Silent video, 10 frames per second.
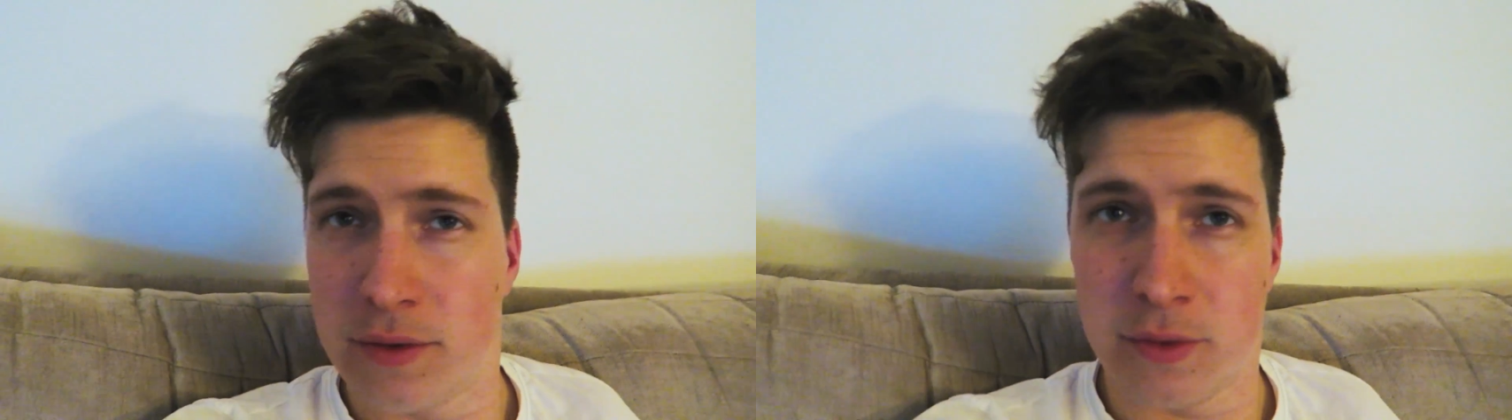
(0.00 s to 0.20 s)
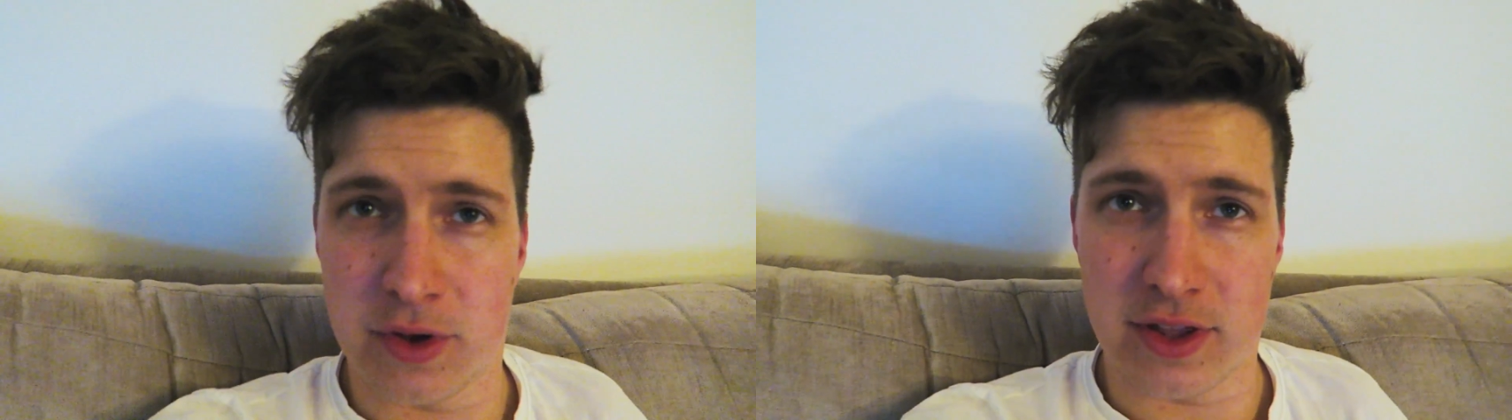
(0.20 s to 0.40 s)

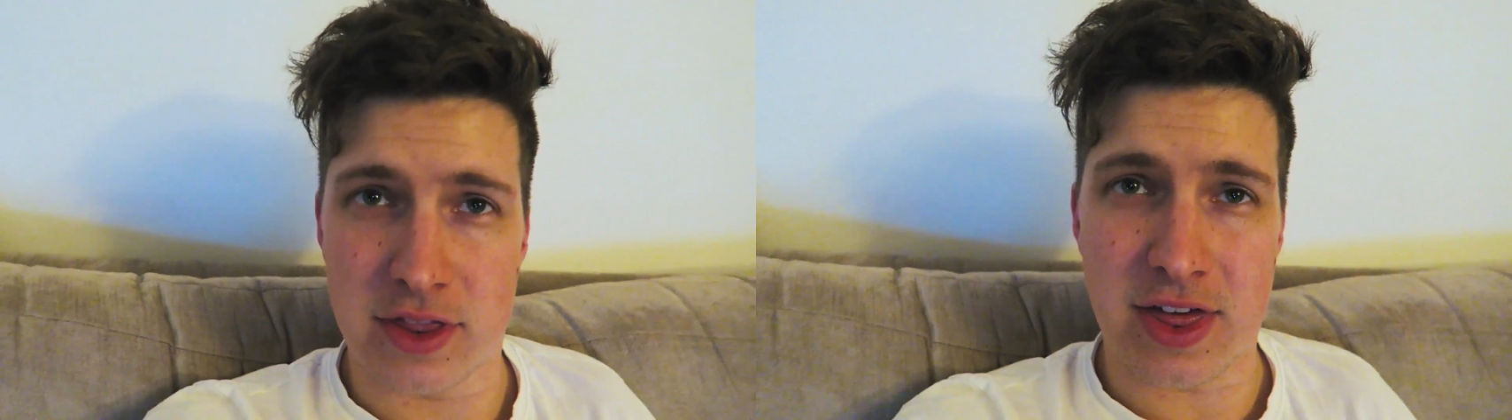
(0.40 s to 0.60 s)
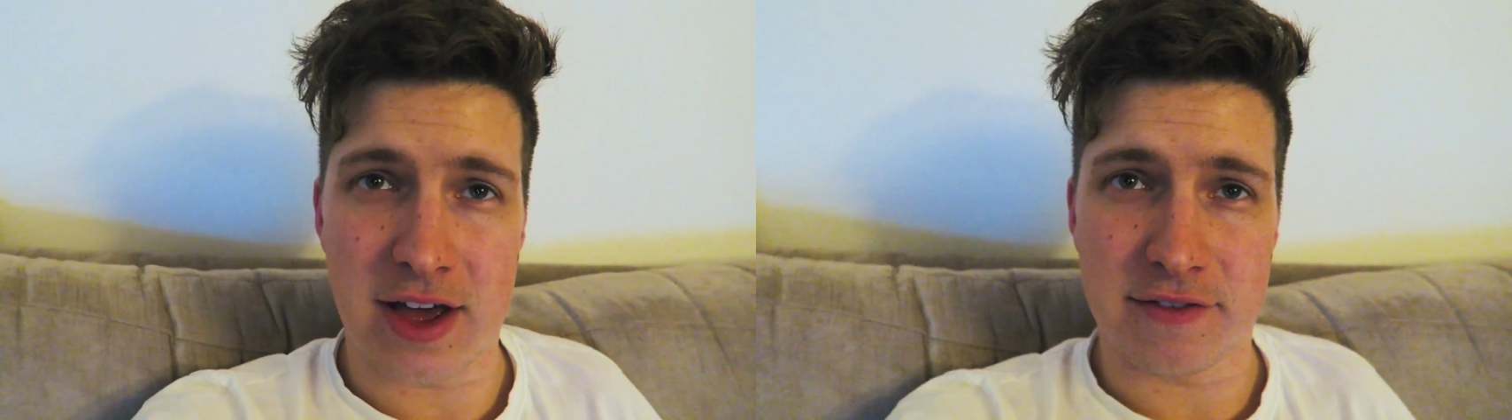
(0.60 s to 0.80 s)

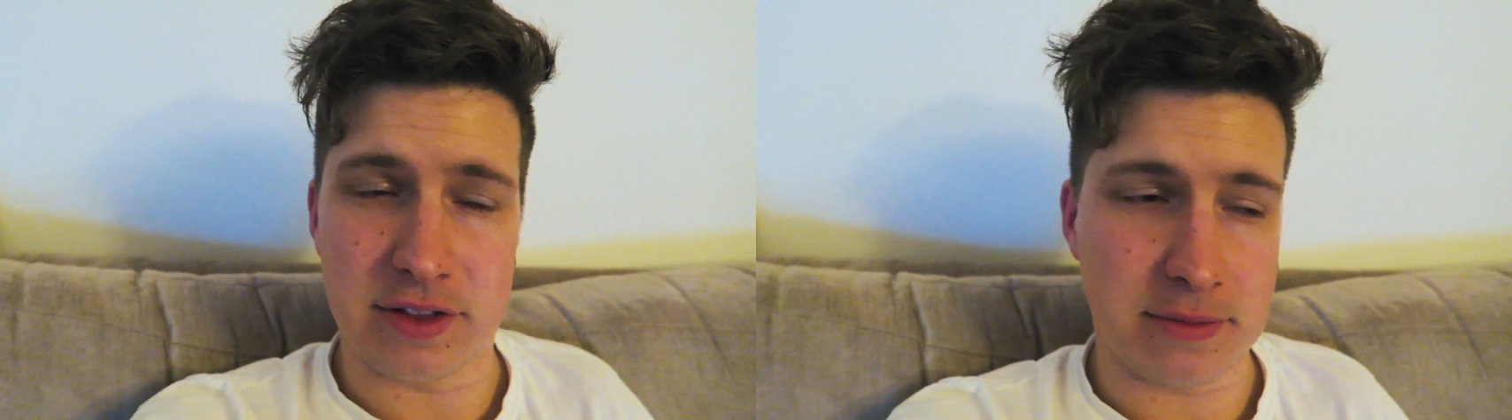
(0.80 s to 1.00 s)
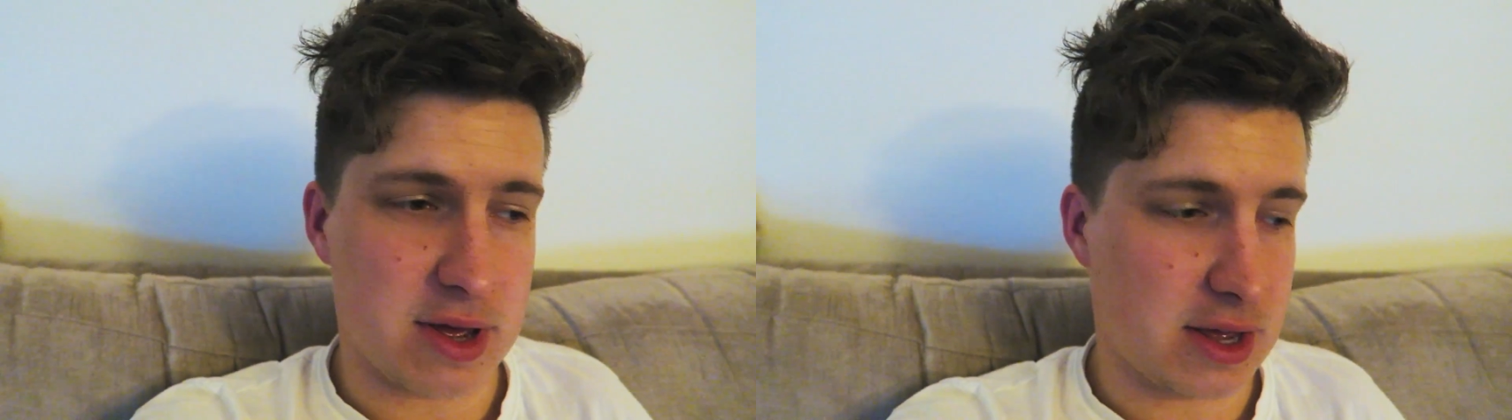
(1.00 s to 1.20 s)
We
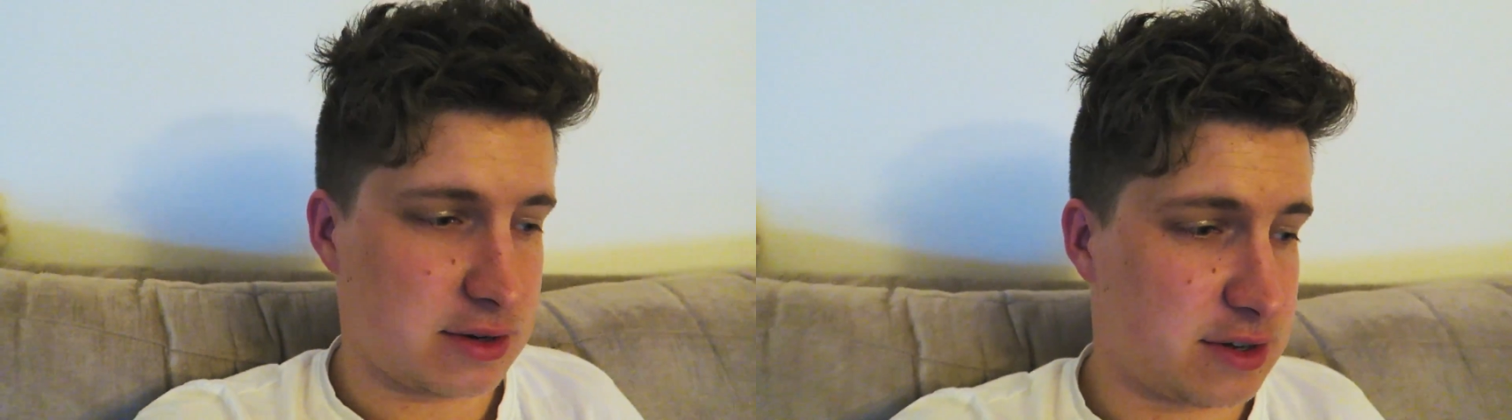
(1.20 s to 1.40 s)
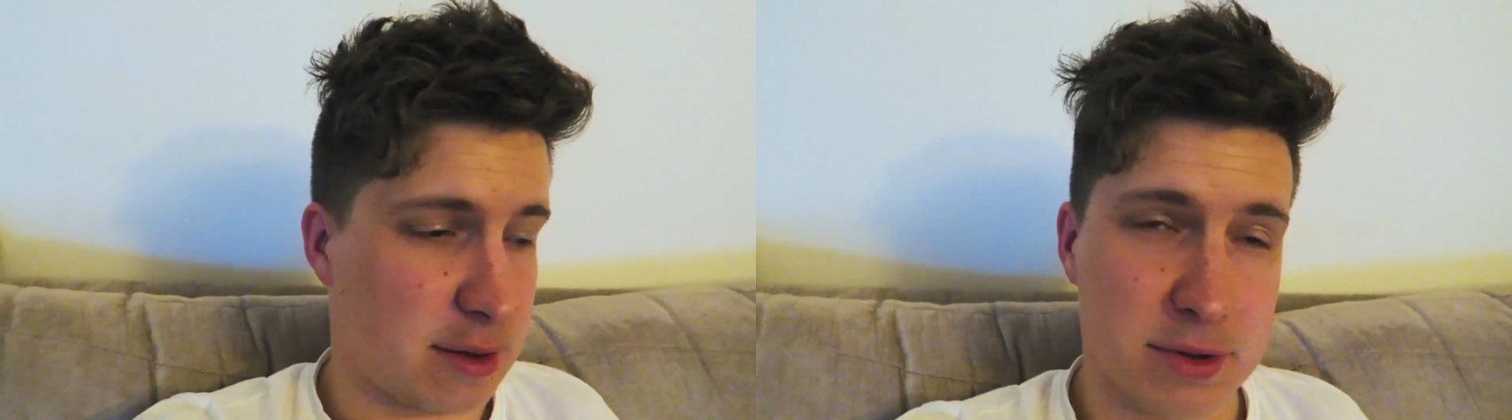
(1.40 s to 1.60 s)
thankfully
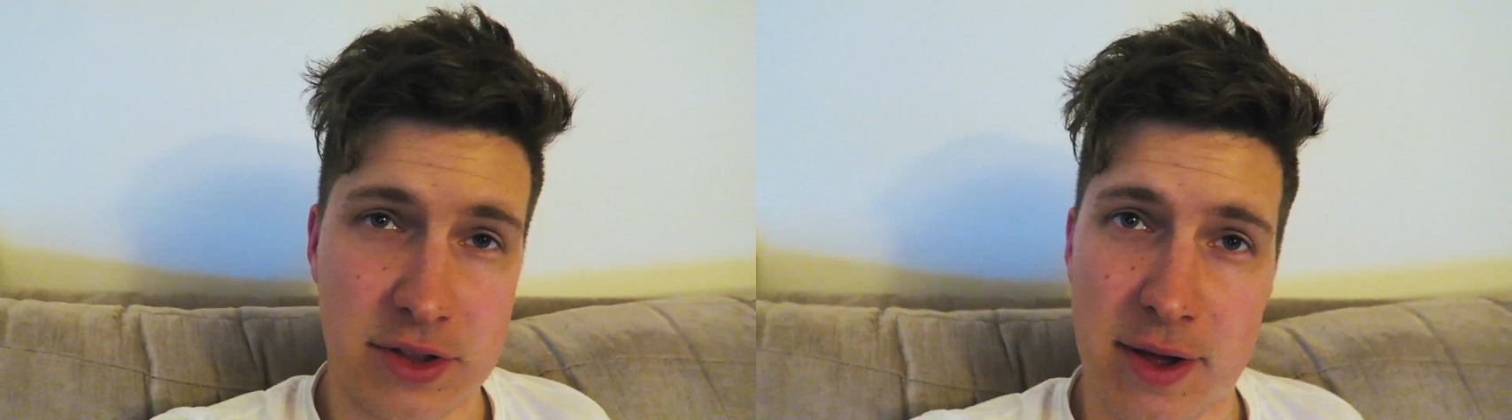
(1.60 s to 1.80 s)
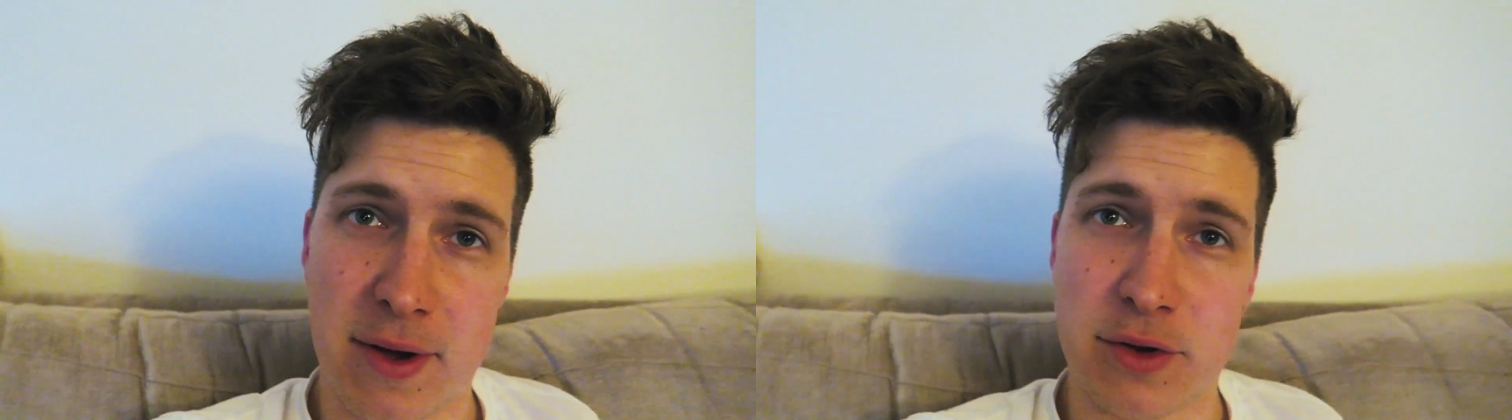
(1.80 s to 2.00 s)
made double
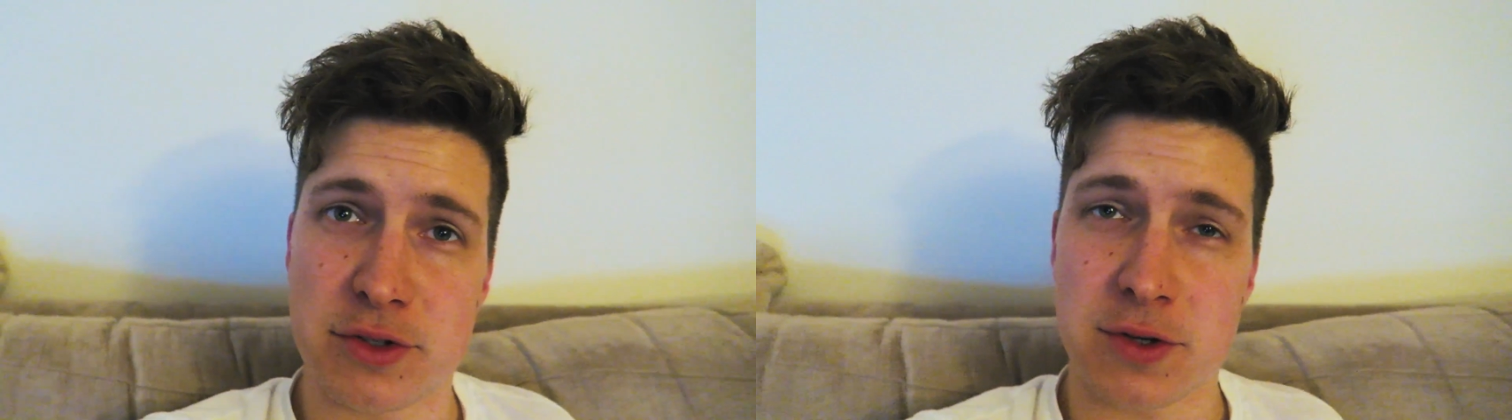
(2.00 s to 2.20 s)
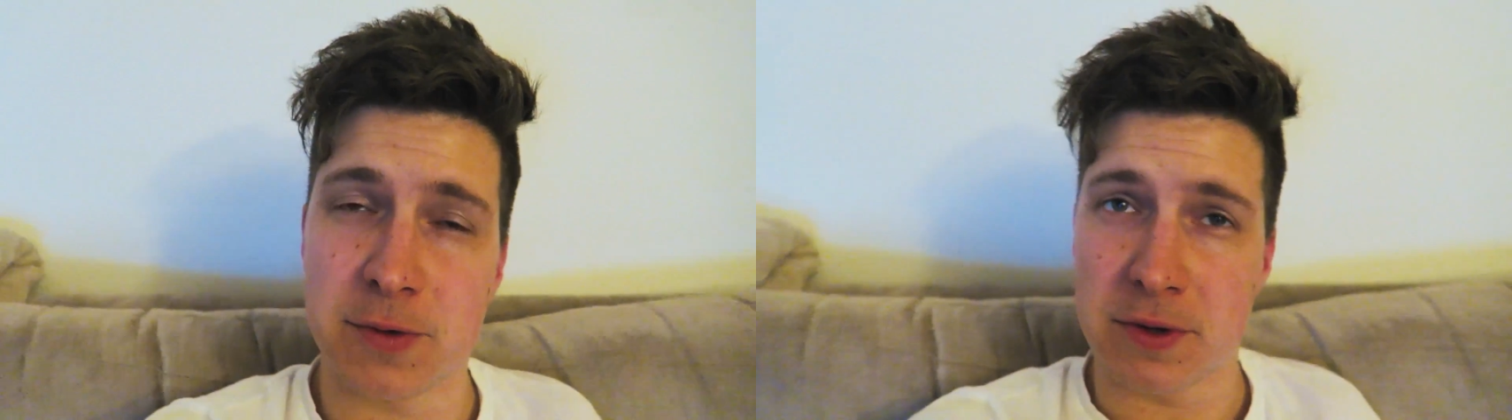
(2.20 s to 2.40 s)
the
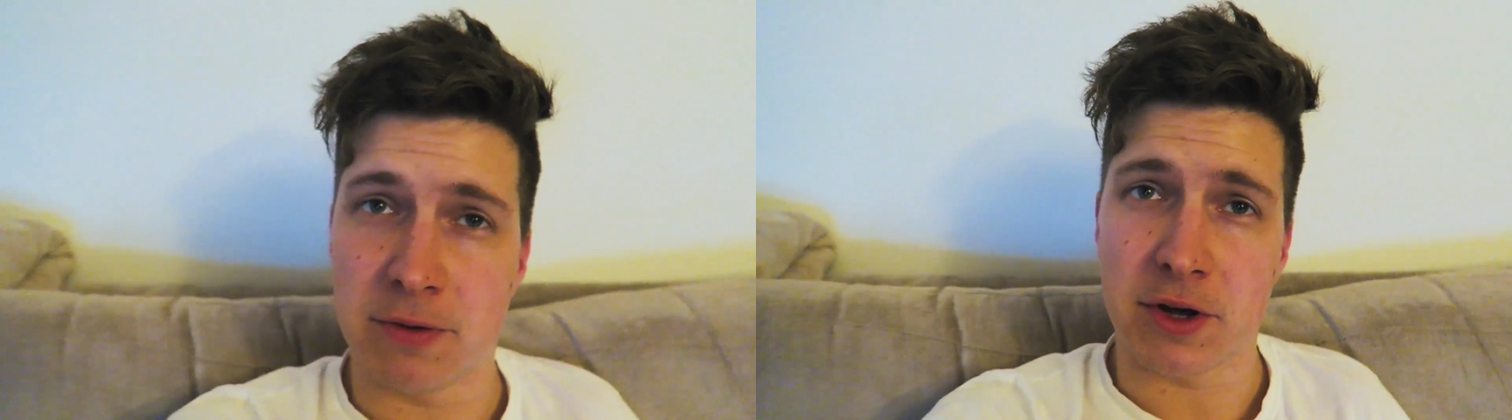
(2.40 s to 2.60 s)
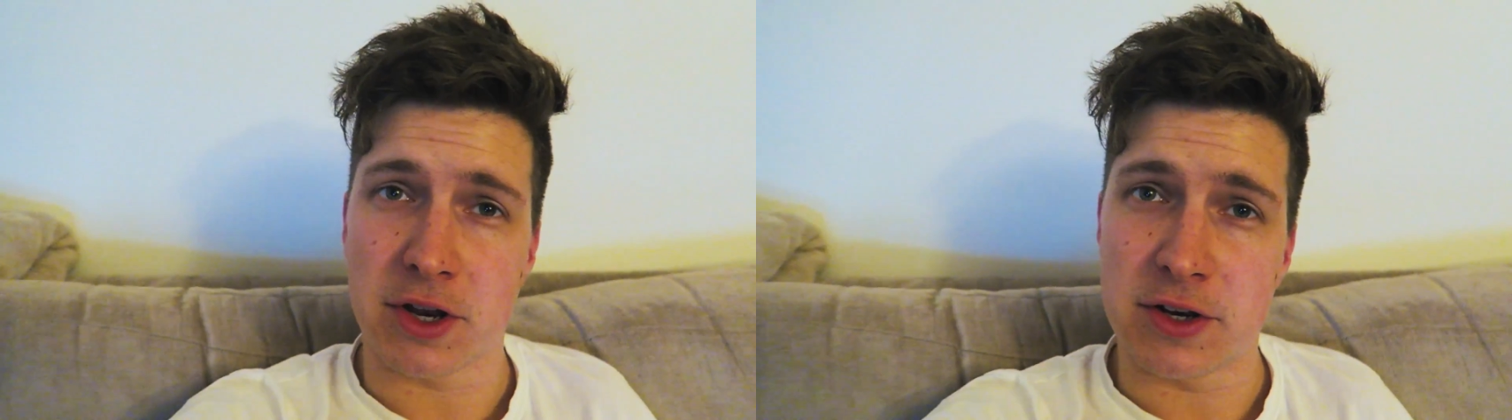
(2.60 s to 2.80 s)
amount
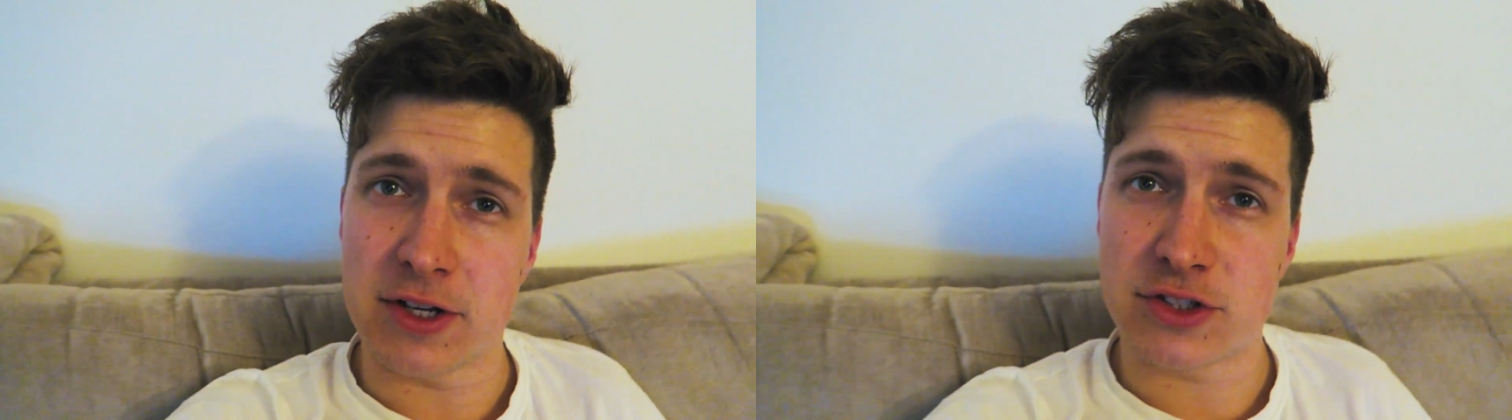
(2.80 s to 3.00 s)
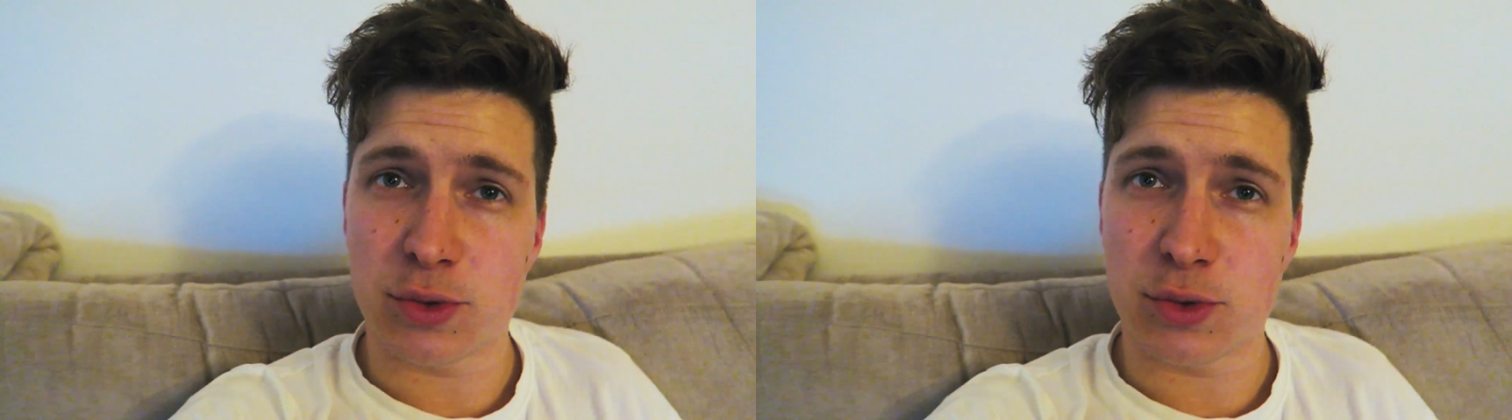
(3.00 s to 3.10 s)
we were going to need,